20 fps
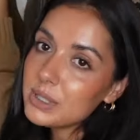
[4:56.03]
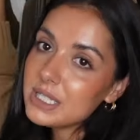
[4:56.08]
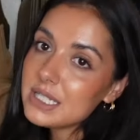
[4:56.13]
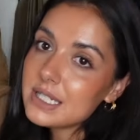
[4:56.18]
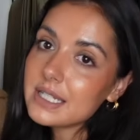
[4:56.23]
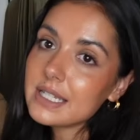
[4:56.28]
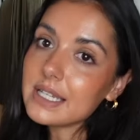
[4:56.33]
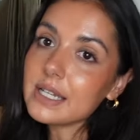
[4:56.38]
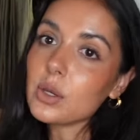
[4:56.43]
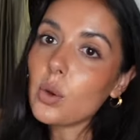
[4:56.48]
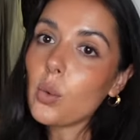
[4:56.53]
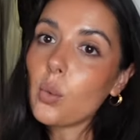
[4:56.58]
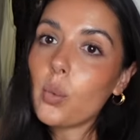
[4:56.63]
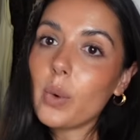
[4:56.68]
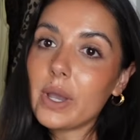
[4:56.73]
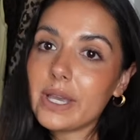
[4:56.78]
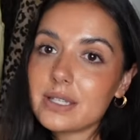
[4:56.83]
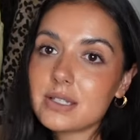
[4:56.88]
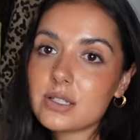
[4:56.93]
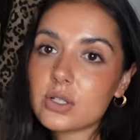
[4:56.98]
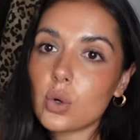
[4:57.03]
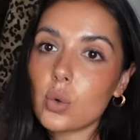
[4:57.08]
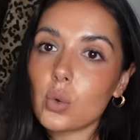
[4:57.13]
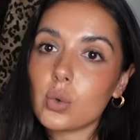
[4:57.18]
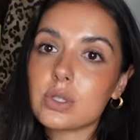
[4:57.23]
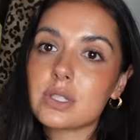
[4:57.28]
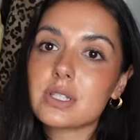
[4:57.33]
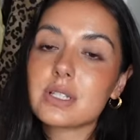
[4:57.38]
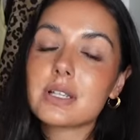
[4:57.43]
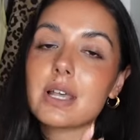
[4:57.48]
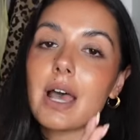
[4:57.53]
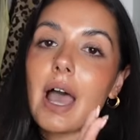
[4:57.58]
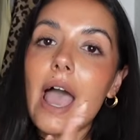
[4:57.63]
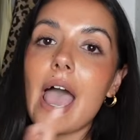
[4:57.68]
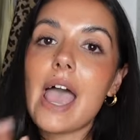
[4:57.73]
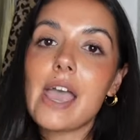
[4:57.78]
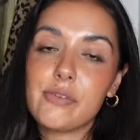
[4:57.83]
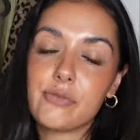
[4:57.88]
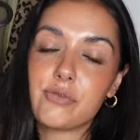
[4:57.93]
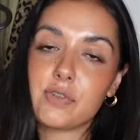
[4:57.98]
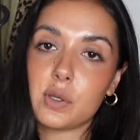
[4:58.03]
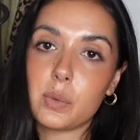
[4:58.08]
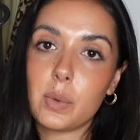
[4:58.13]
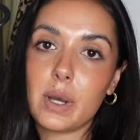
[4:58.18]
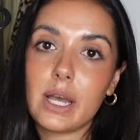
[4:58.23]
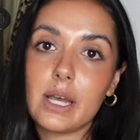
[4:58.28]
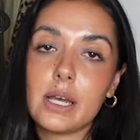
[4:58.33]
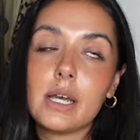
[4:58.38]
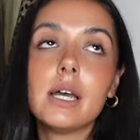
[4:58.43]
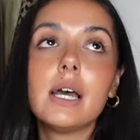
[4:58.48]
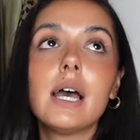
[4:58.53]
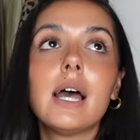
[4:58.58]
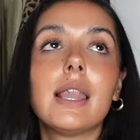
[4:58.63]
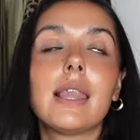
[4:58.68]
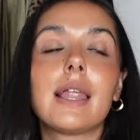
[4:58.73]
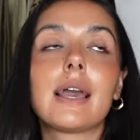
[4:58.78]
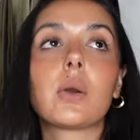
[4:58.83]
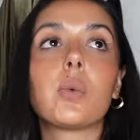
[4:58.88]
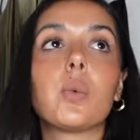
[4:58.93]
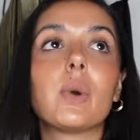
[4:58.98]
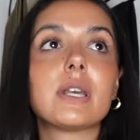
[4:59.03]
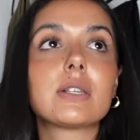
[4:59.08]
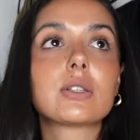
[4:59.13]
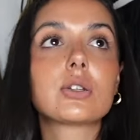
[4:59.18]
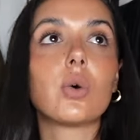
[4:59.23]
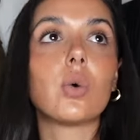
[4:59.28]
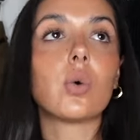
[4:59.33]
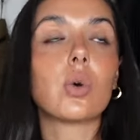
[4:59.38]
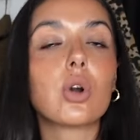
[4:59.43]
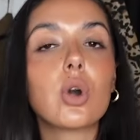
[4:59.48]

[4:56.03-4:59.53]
been seeing waistcoats everywhere. like waistcoat